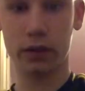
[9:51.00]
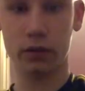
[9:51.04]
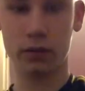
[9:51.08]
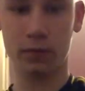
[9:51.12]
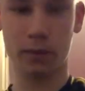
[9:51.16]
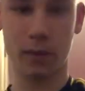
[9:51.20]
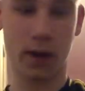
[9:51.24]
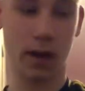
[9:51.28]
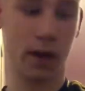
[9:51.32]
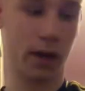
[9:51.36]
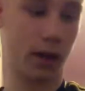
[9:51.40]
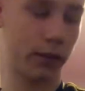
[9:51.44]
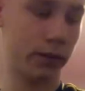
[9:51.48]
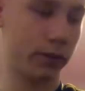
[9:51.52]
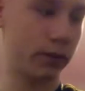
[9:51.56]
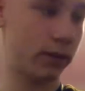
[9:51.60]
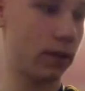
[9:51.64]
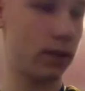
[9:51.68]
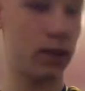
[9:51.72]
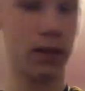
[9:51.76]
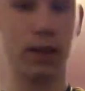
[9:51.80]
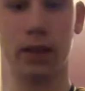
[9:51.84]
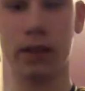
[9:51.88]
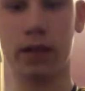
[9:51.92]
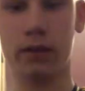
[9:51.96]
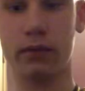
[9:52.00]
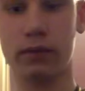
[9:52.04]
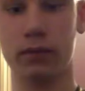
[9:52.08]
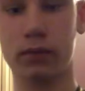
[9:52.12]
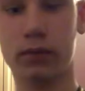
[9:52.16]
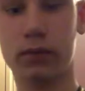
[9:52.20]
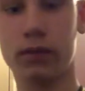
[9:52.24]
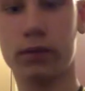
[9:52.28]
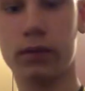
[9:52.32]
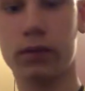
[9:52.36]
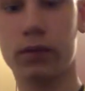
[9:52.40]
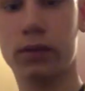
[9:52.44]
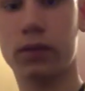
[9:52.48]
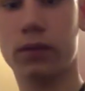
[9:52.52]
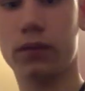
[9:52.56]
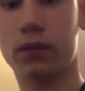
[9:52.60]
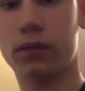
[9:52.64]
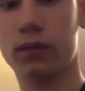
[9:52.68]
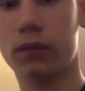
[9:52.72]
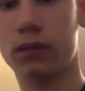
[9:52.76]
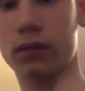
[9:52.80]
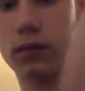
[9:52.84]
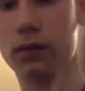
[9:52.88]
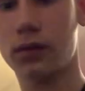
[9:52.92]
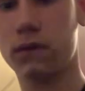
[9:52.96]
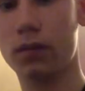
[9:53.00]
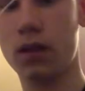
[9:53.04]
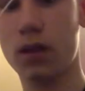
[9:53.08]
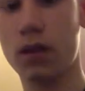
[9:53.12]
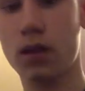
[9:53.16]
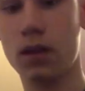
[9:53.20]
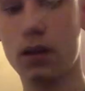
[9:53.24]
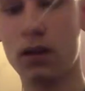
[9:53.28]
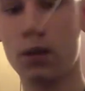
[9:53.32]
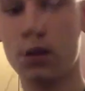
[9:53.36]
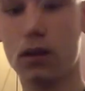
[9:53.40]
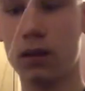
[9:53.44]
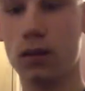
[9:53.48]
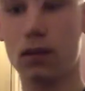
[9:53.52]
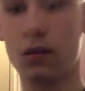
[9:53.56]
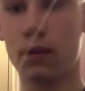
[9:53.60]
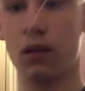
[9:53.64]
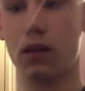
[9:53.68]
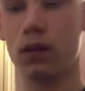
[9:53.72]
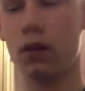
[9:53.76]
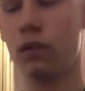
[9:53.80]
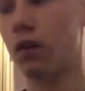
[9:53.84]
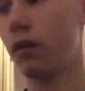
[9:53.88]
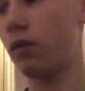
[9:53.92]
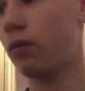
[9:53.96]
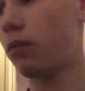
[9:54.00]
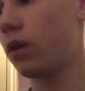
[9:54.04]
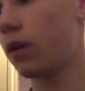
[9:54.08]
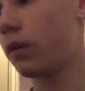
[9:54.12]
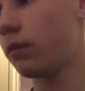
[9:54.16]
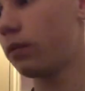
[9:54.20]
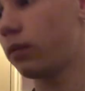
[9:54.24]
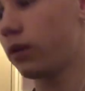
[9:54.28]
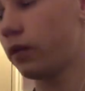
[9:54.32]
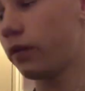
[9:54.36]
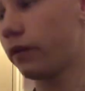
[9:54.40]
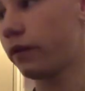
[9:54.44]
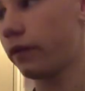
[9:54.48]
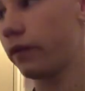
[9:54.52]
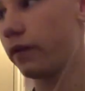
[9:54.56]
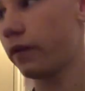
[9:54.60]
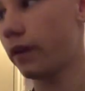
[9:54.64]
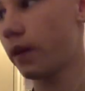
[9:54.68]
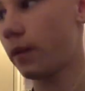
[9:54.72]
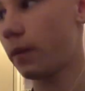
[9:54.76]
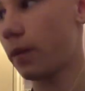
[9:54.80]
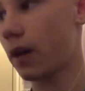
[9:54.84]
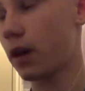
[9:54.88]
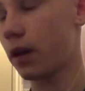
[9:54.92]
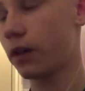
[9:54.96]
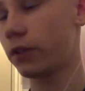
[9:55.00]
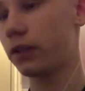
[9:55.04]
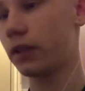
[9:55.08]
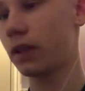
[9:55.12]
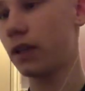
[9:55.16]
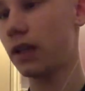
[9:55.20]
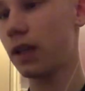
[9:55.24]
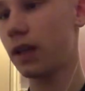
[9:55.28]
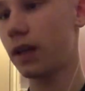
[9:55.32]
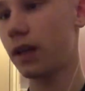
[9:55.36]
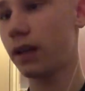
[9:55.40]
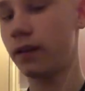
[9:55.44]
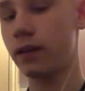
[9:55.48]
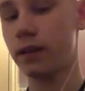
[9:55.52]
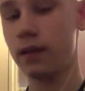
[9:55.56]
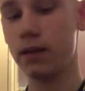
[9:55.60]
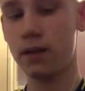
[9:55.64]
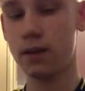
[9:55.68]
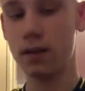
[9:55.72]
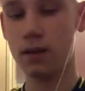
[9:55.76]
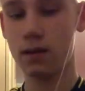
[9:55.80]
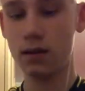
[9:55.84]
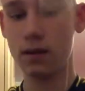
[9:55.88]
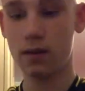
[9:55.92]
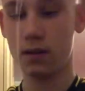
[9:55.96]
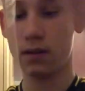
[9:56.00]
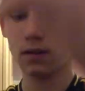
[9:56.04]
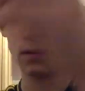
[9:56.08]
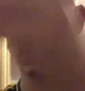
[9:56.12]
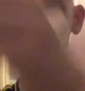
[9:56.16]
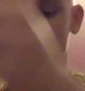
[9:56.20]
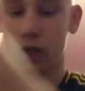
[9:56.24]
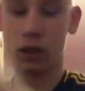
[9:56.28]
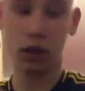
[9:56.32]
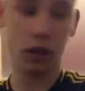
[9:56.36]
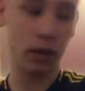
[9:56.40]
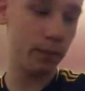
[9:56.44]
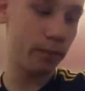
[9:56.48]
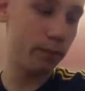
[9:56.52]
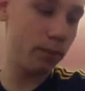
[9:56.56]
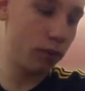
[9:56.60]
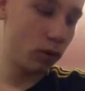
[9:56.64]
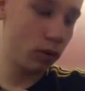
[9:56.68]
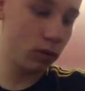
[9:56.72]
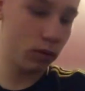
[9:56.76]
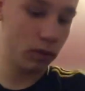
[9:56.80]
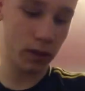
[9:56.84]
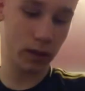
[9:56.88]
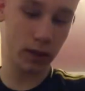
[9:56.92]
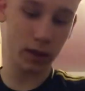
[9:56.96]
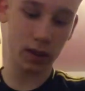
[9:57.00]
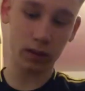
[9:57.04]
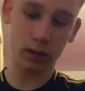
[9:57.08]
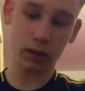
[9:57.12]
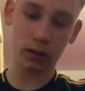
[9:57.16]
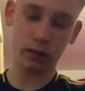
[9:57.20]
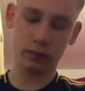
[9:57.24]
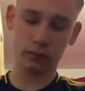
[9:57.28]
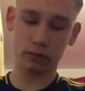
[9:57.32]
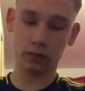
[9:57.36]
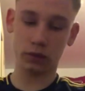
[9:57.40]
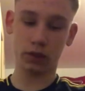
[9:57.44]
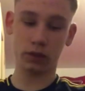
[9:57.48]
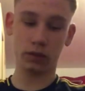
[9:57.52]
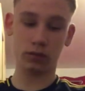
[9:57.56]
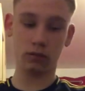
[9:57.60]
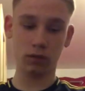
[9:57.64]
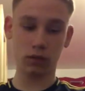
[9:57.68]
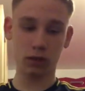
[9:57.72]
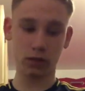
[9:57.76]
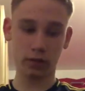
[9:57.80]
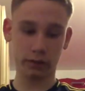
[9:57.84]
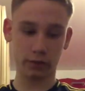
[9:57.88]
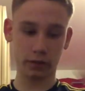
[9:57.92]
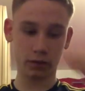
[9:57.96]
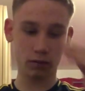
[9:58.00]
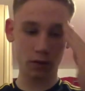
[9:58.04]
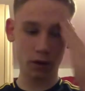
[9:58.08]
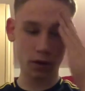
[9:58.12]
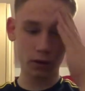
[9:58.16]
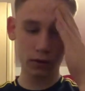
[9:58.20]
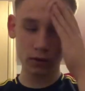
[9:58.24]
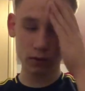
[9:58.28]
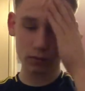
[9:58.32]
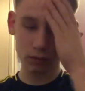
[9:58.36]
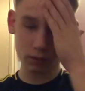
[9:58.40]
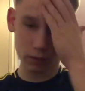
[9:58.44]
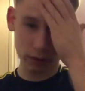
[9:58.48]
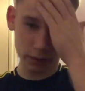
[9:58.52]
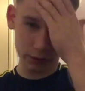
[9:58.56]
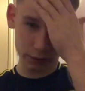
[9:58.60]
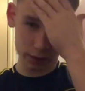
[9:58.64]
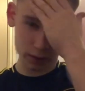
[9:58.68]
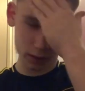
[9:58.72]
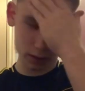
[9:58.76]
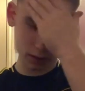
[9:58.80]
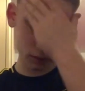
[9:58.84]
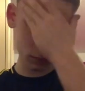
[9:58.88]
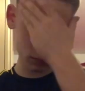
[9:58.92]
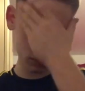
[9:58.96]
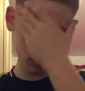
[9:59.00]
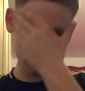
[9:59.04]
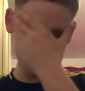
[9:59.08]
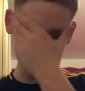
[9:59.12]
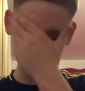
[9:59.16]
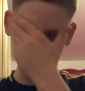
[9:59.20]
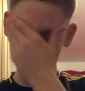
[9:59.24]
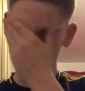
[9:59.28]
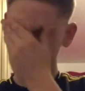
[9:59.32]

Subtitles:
go past the lead, because I got one with it past the lead that I bought and it doesn't really work very well. It always tangles